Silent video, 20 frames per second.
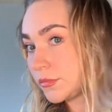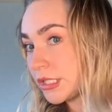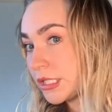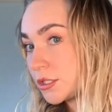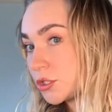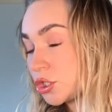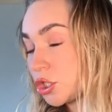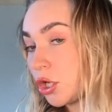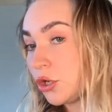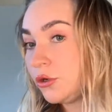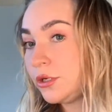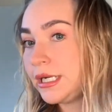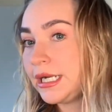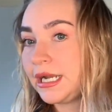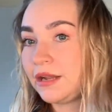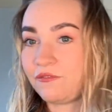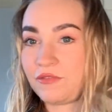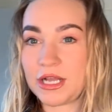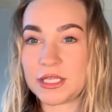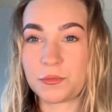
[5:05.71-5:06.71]
toning
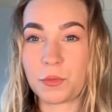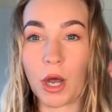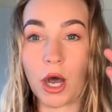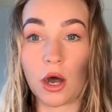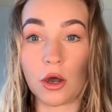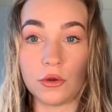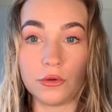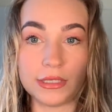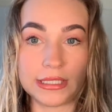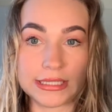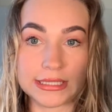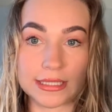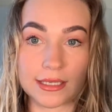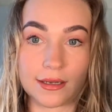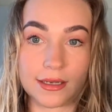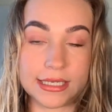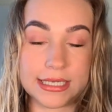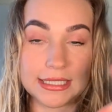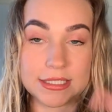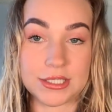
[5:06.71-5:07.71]
effect, but only
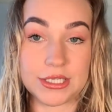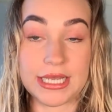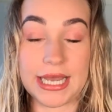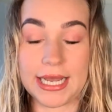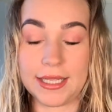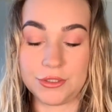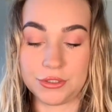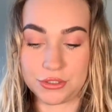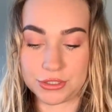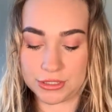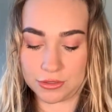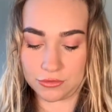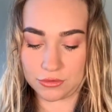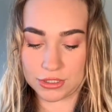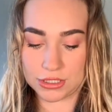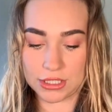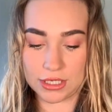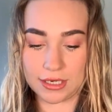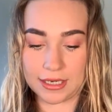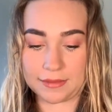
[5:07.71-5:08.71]
slightly, so you can use it all the
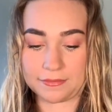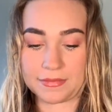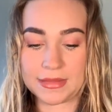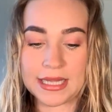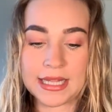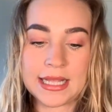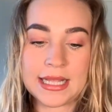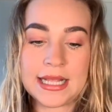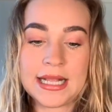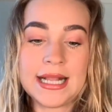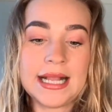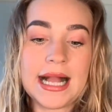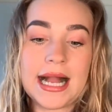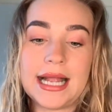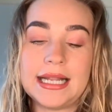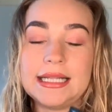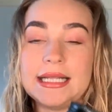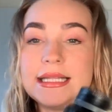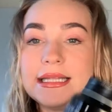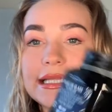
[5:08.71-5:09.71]
time.
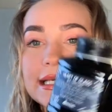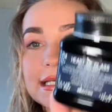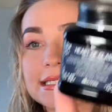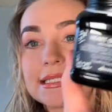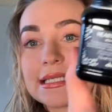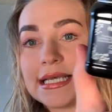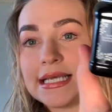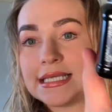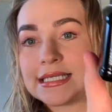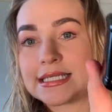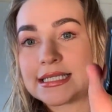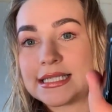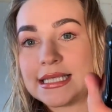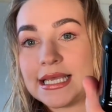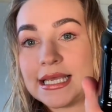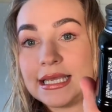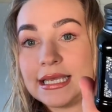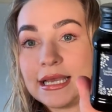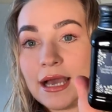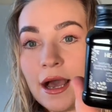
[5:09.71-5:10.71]
And then this is
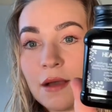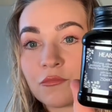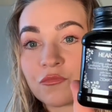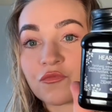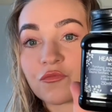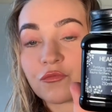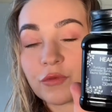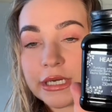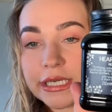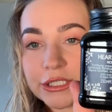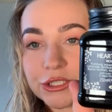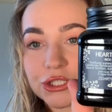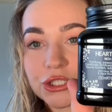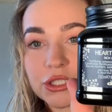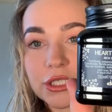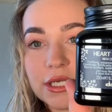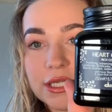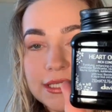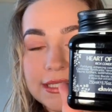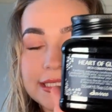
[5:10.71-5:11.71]
the rich
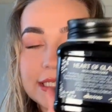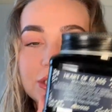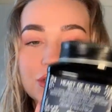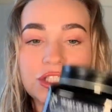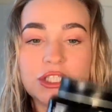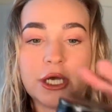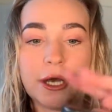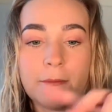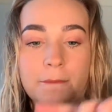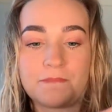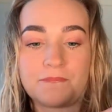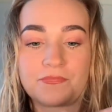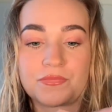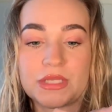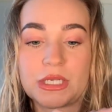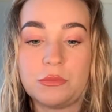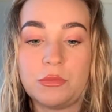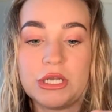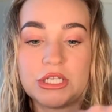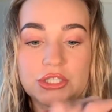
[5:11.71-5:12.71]
conditioner,
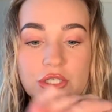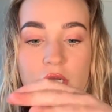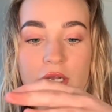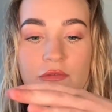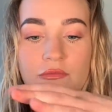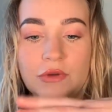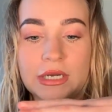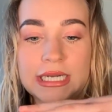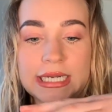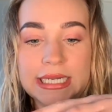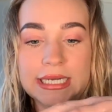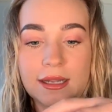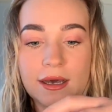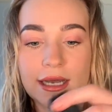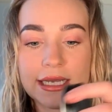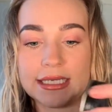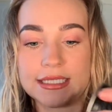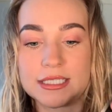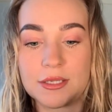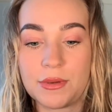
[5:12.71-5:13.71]
which I really
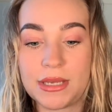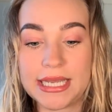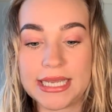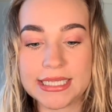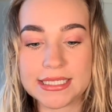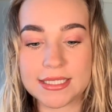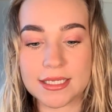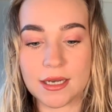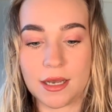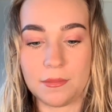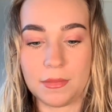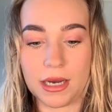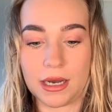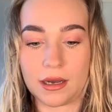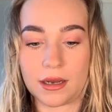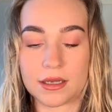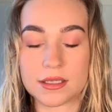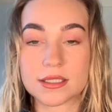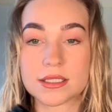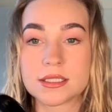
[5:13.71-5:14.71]
like. So it isn't a
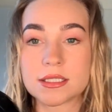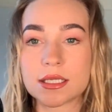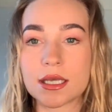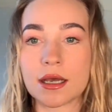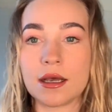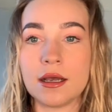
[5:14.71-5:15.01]
mask,